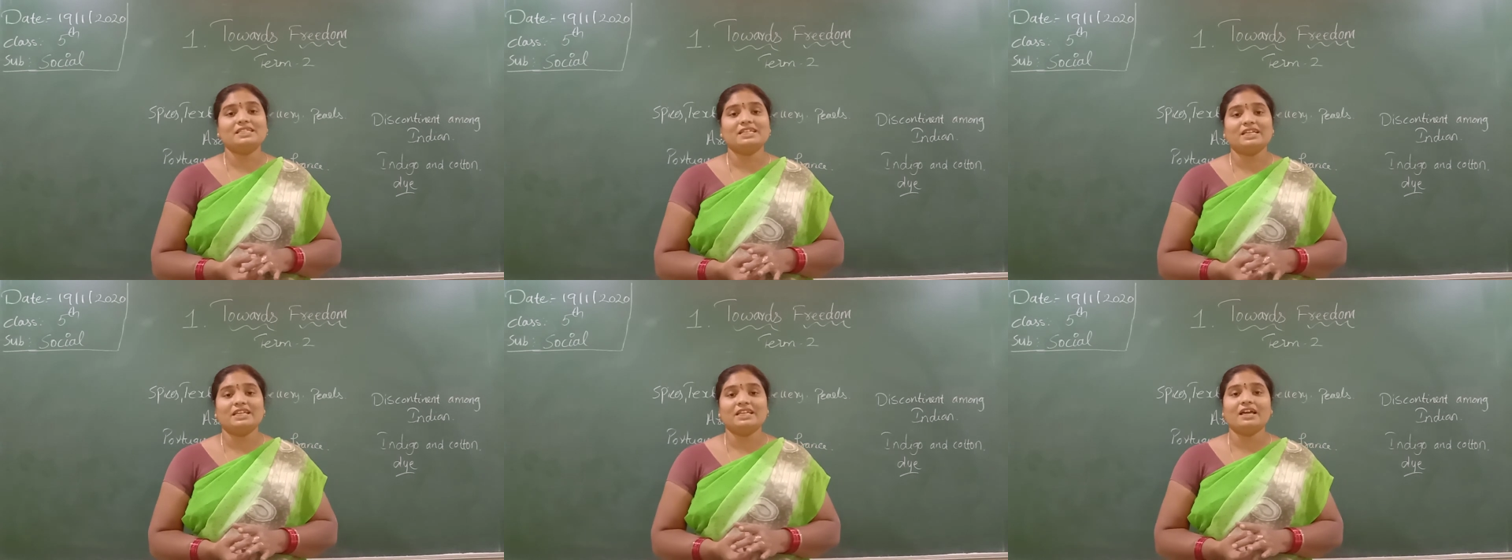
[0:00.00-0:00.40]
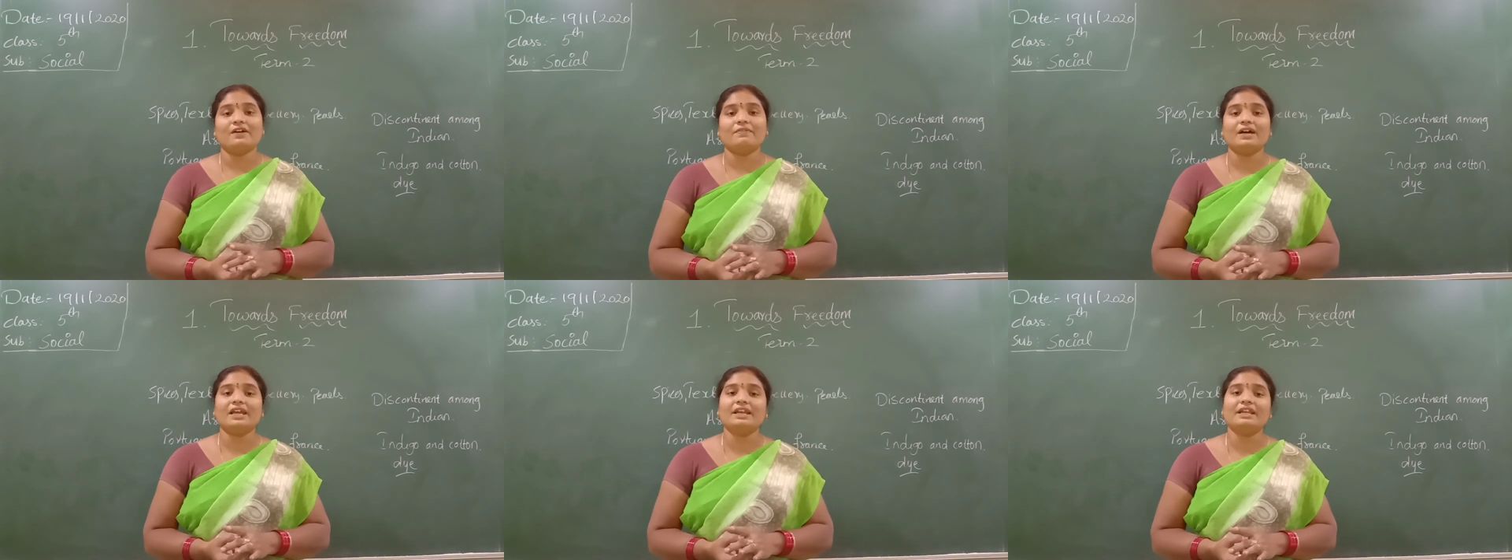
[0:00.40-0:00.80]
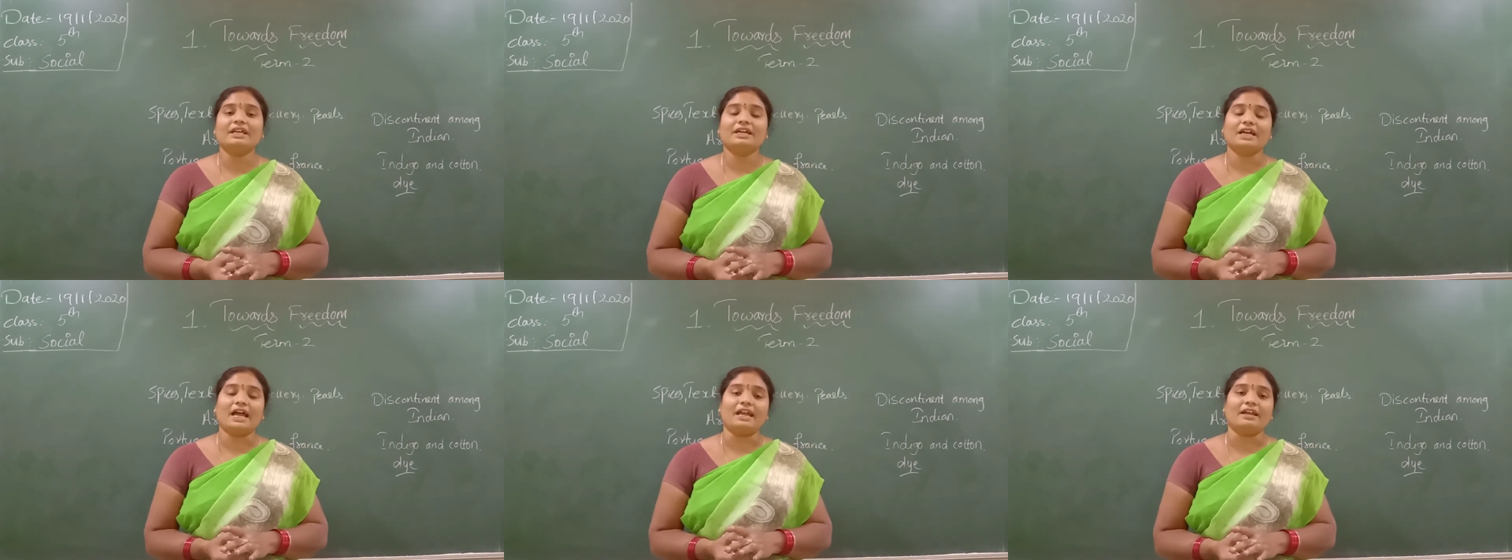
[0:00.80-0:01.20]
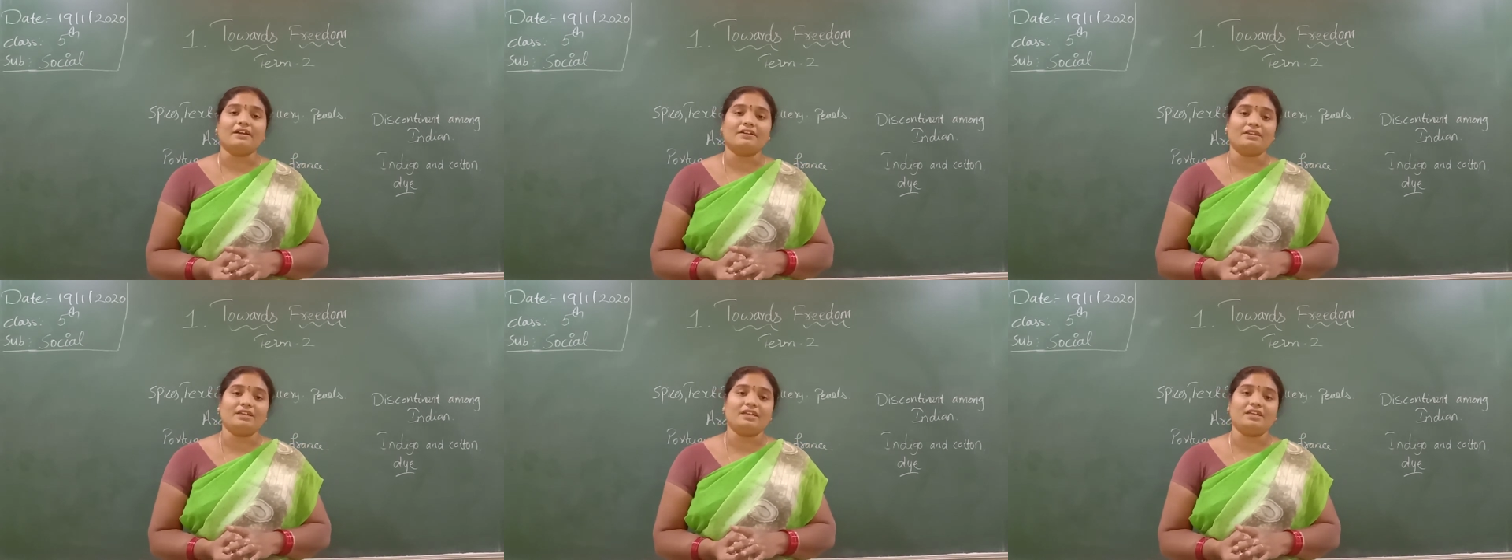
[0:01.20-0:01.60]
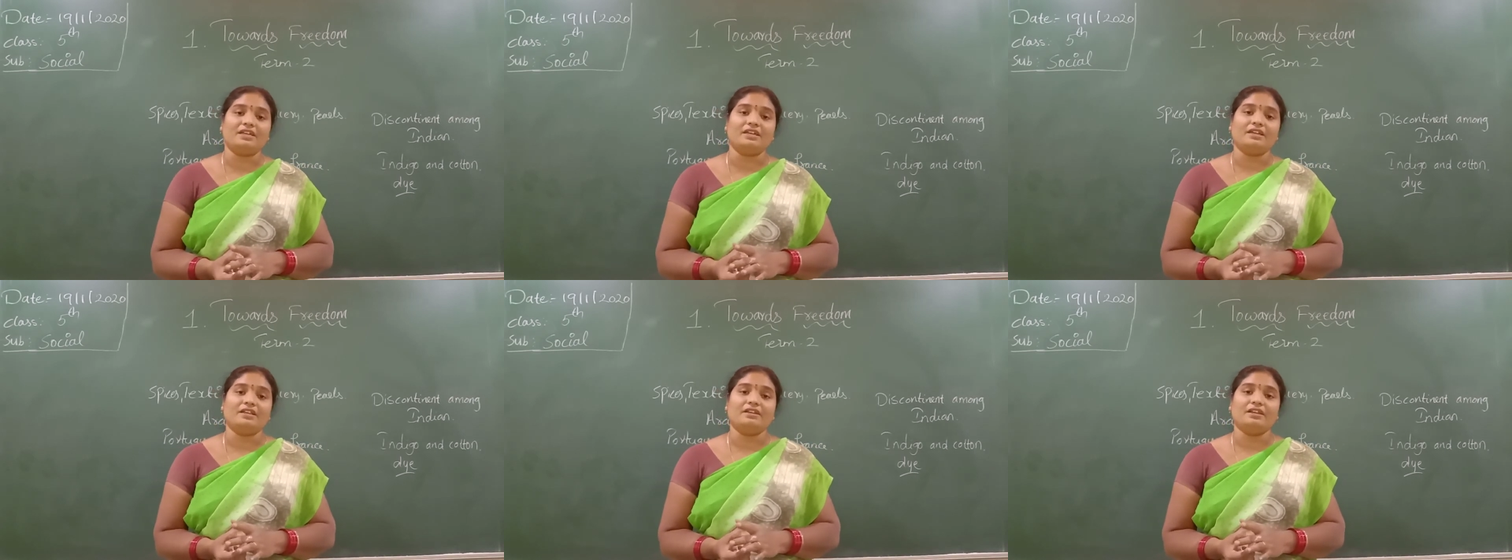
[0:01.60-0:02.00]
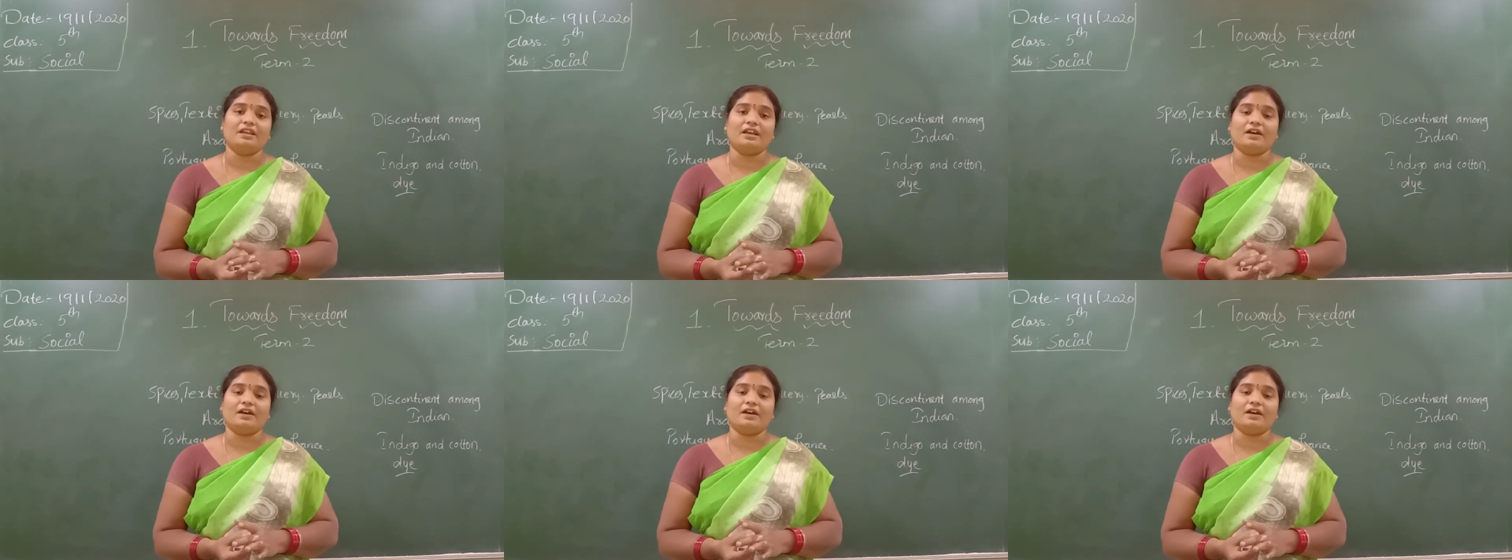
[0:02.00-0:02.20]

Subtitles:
in our country.